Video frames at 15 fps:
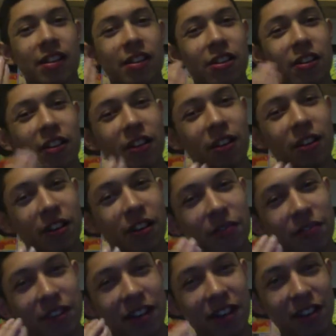You know, if
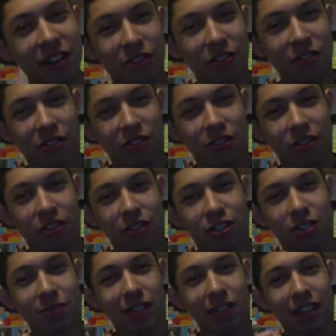Tails
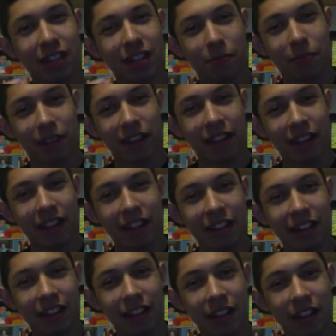jumped out of the
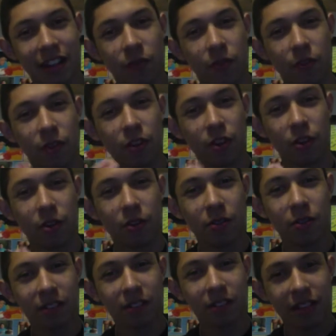plane and
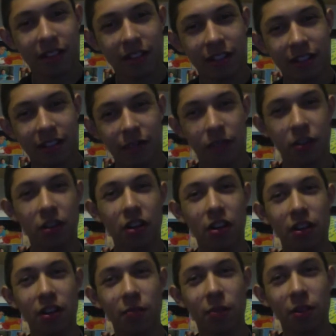flew, we could
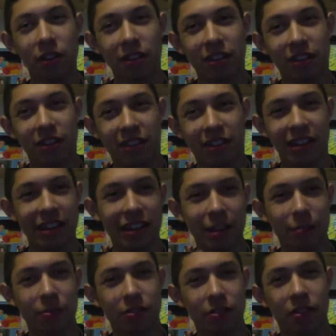have avoided this entire
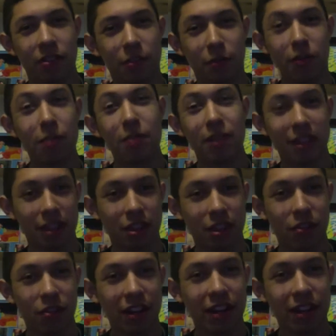episode. It would have been
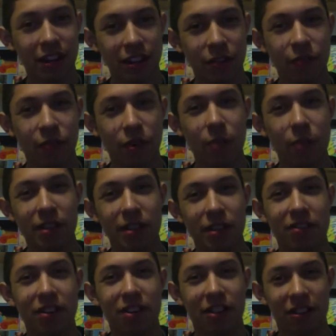3 to 4 minutes
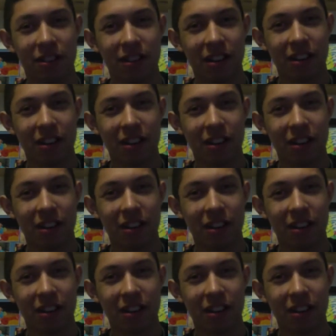long.